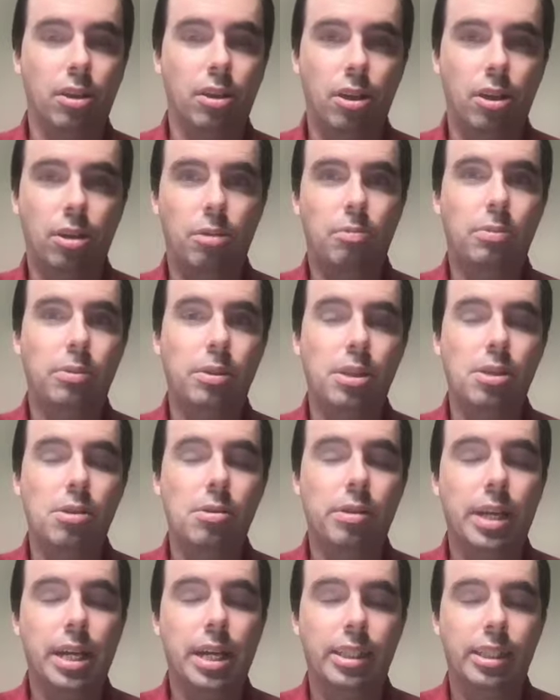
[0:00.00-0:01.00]
hopefully
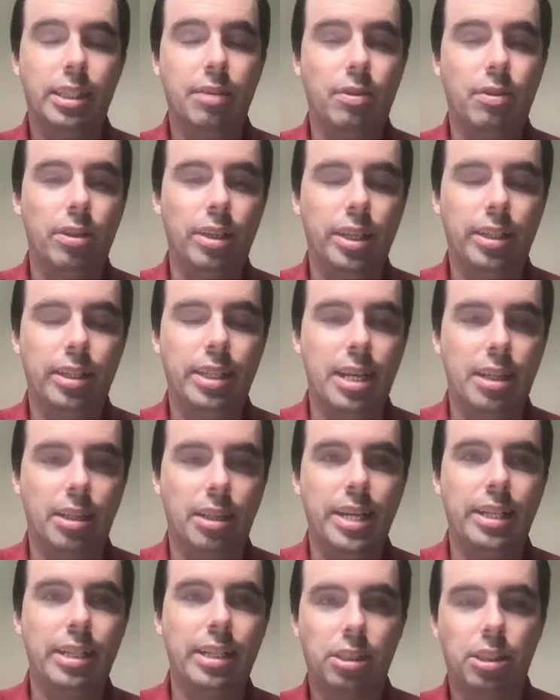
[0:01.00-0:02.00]
you guys have all hit that
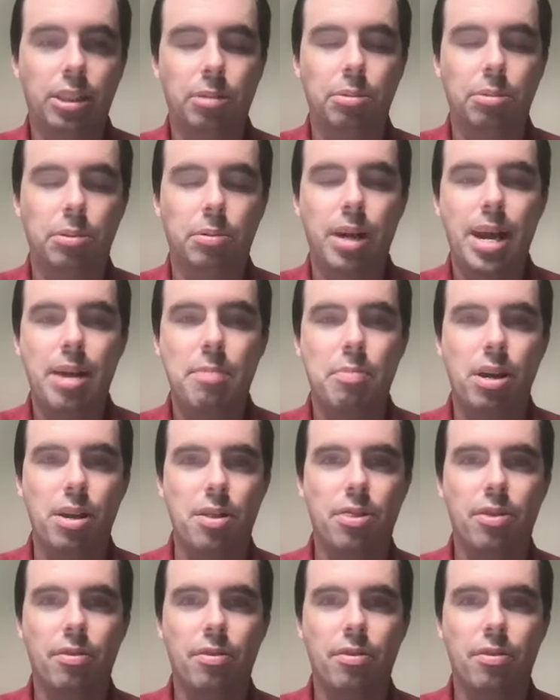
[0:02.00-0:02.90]
like and subscribe button